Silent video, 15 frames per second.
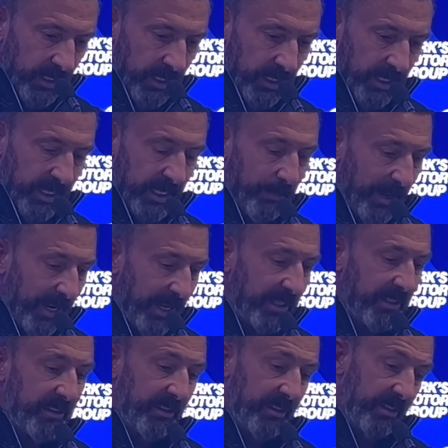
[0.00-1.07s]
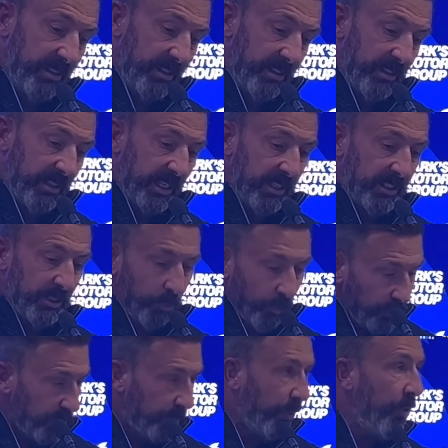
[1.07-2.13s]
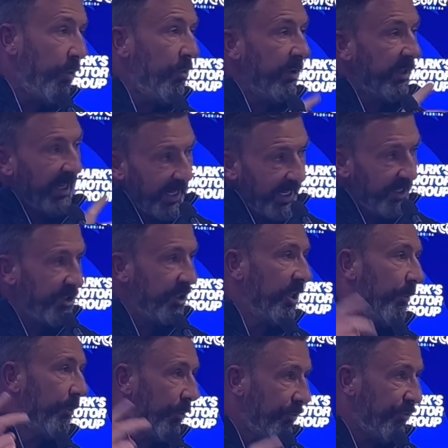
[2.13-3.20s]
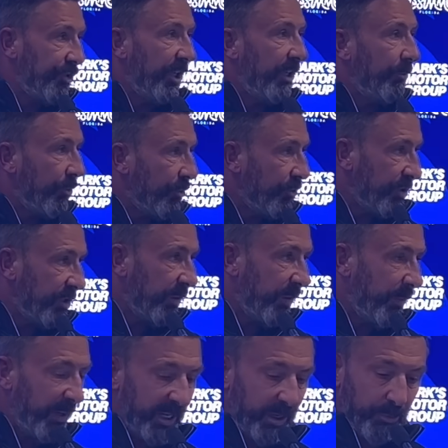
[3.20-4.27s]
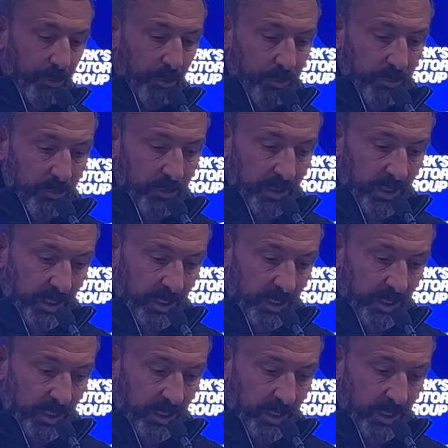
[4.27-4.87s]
Egerman towards the ball and Hadji coming off shape causes a wee bit of a problem.